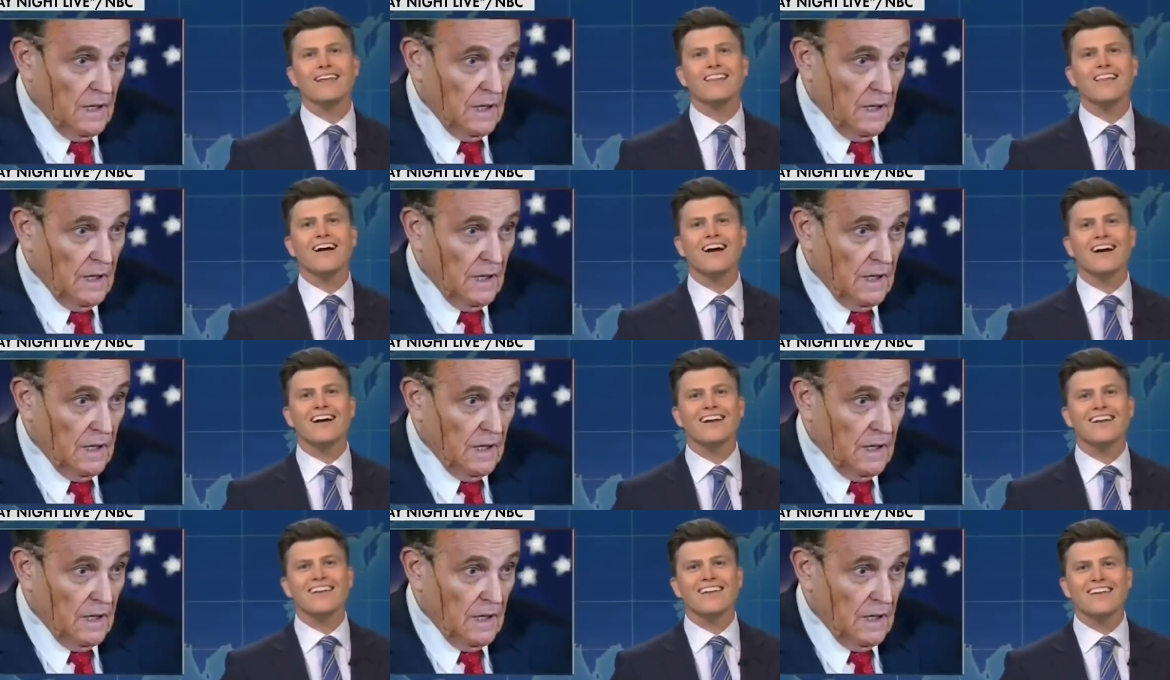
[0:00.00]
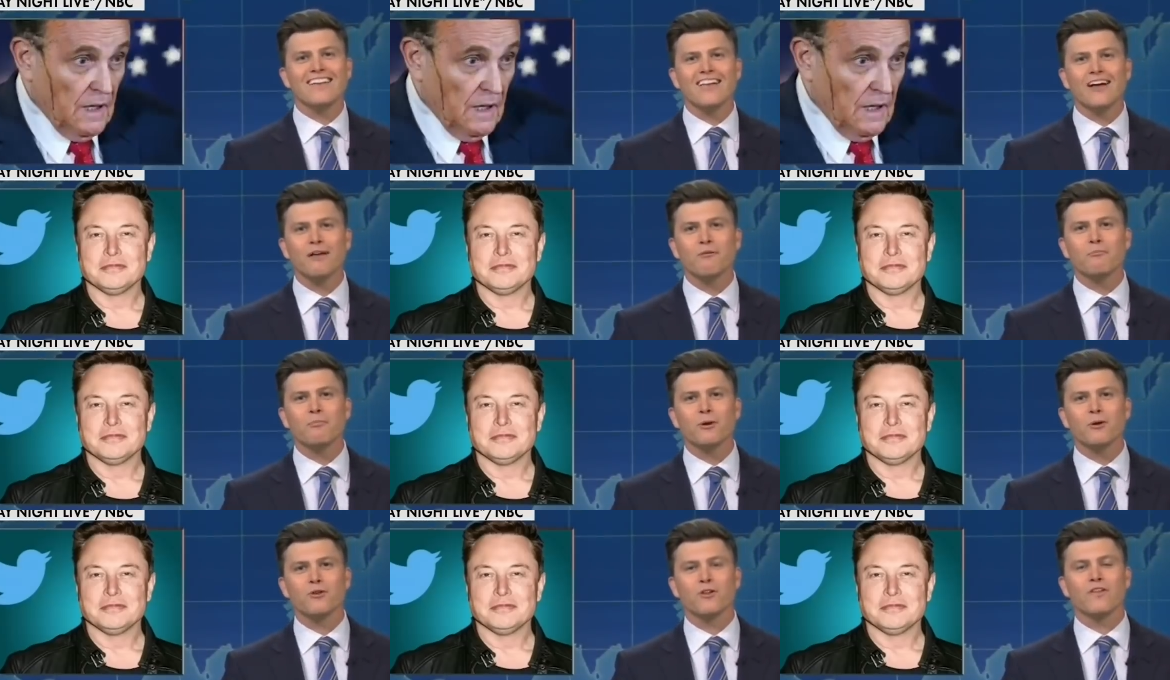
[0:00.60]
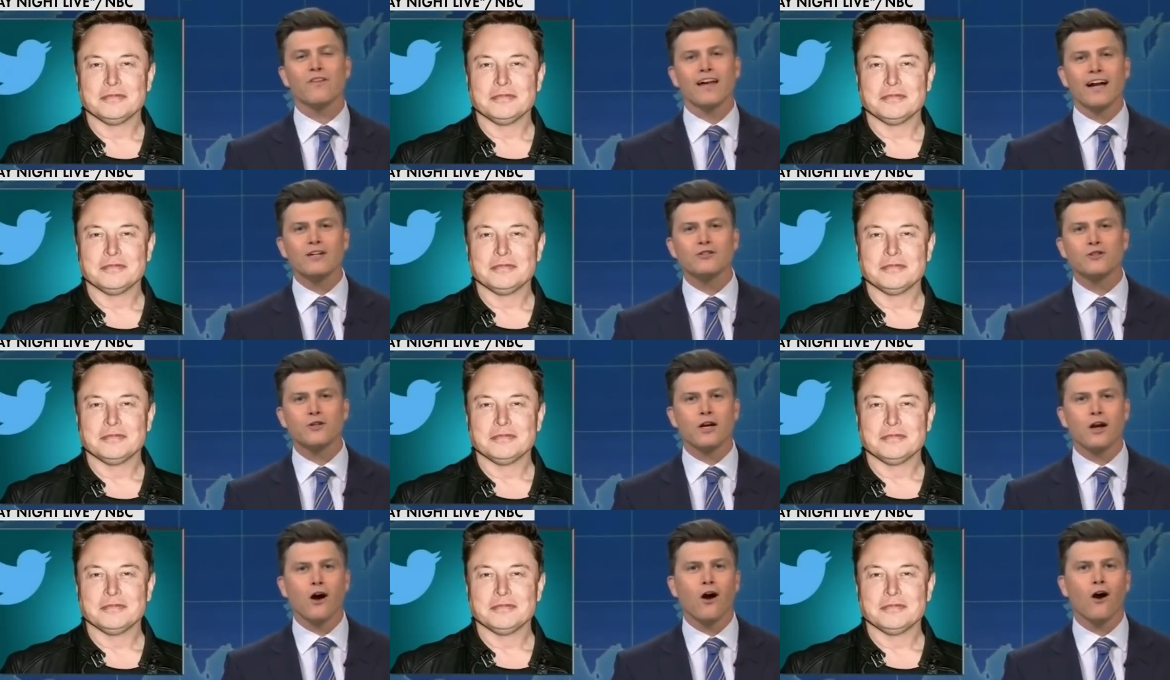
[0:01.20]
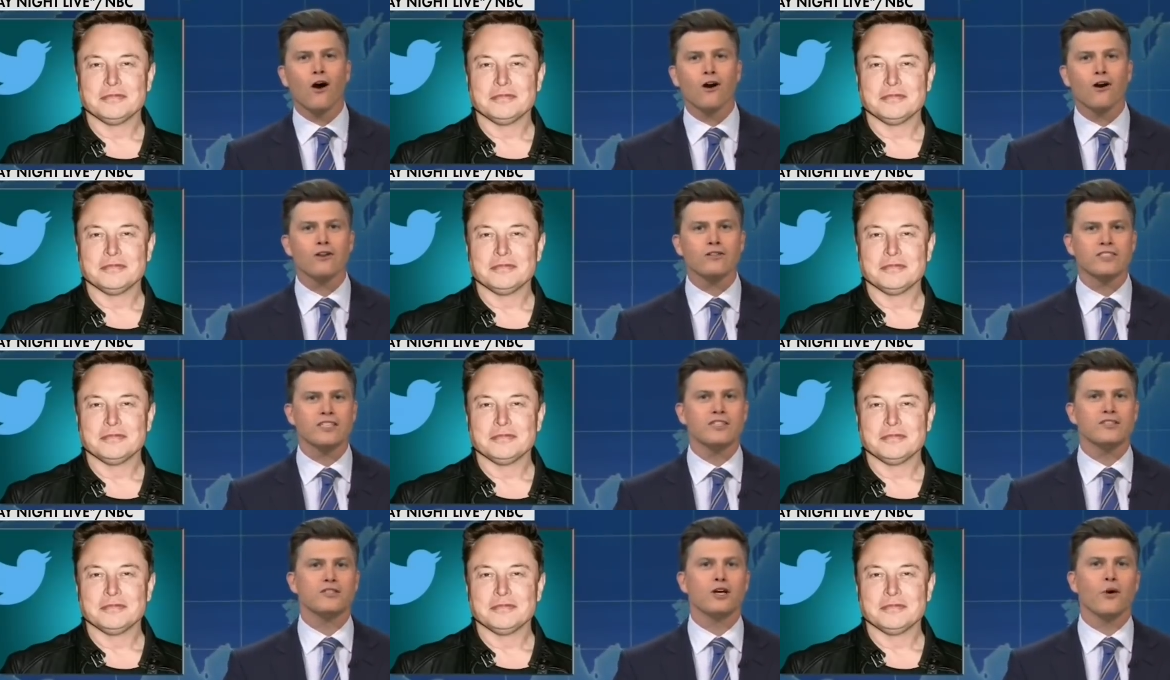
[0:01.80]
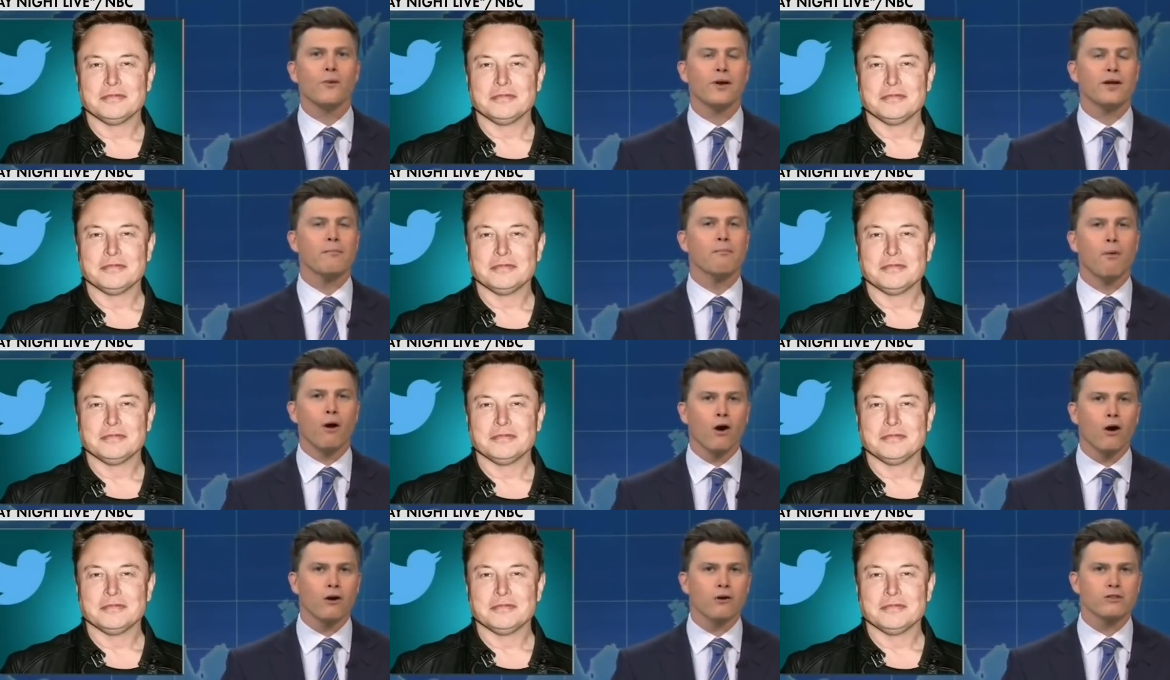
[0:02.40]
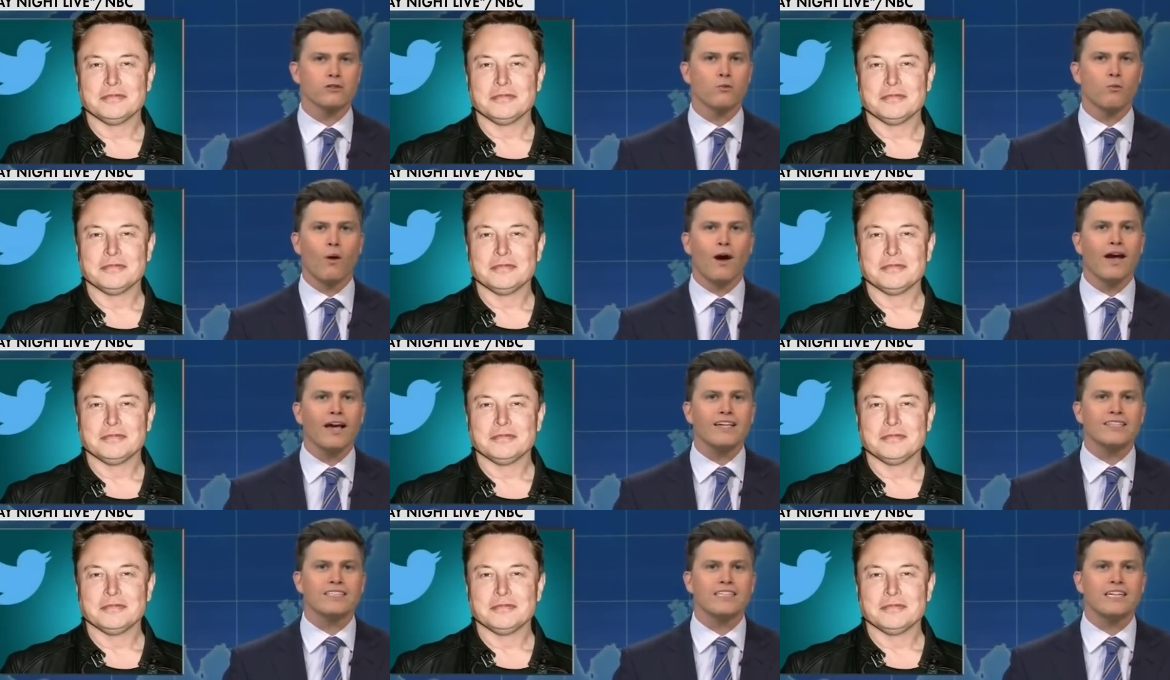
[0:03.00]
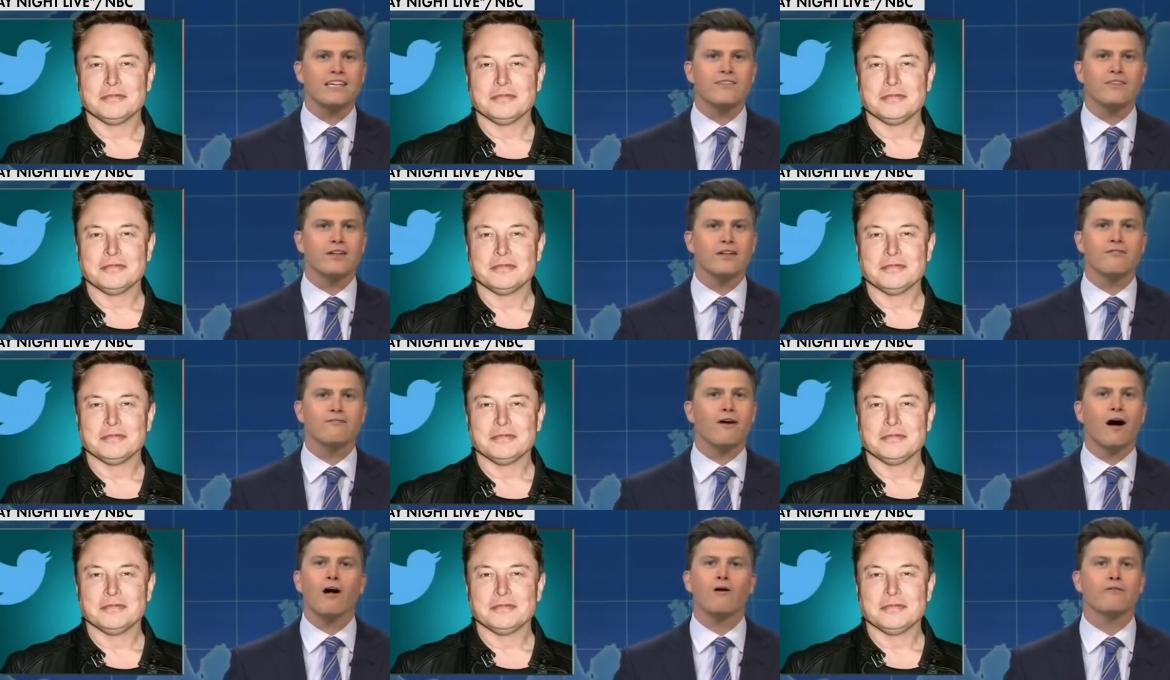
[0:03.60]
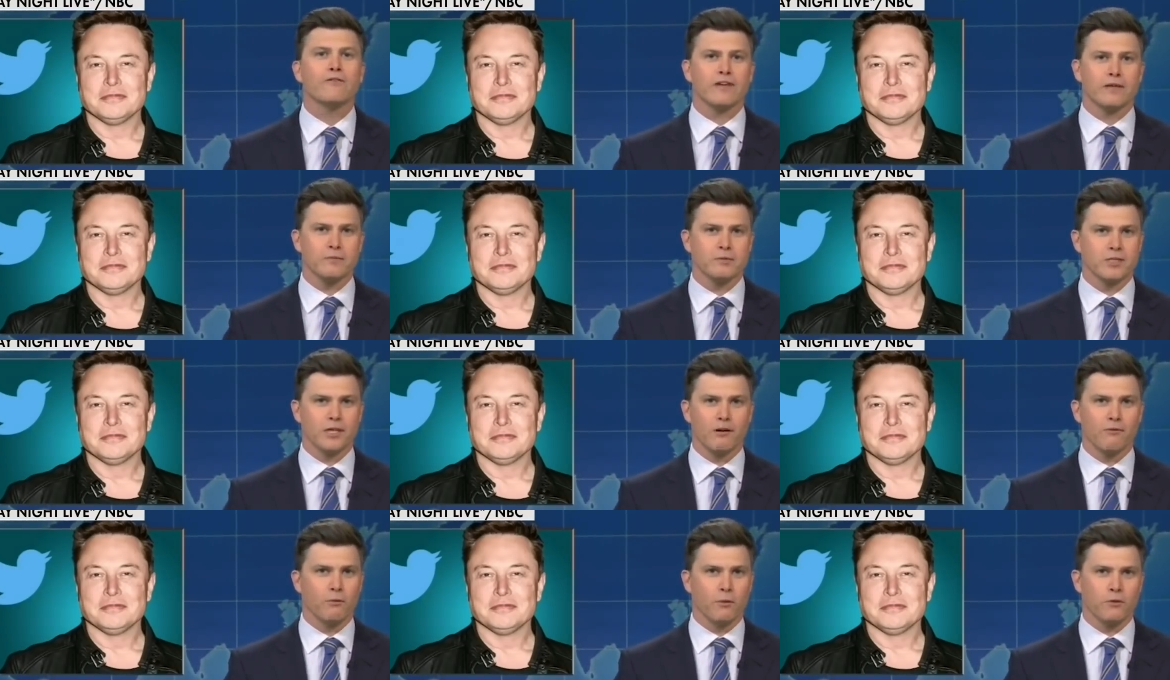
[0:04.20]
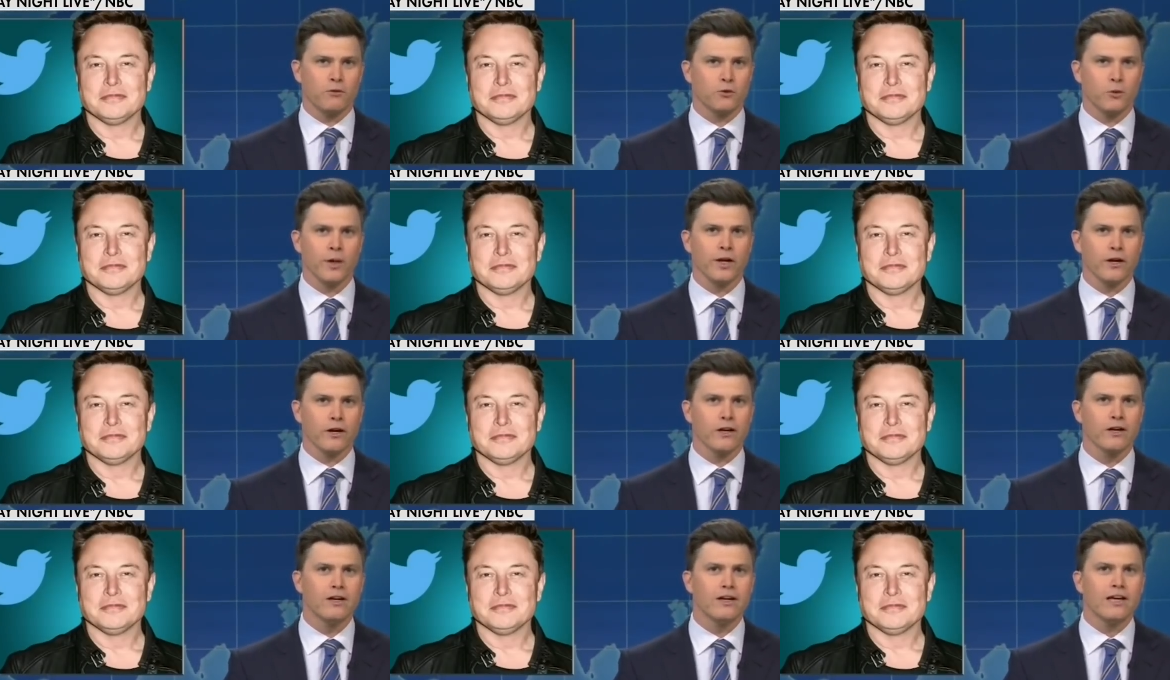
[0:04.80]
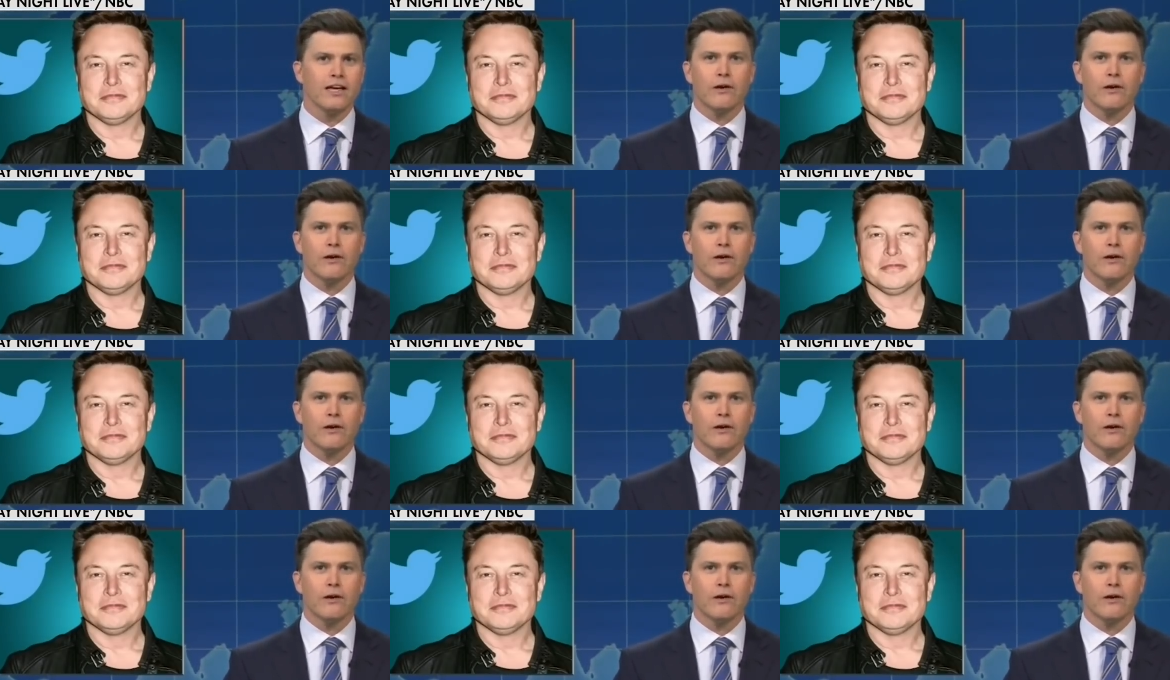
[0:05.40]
Speaker 1: Elon, Elon built electric cars. He's going to Mars. Why is he even involving himself with Twitter?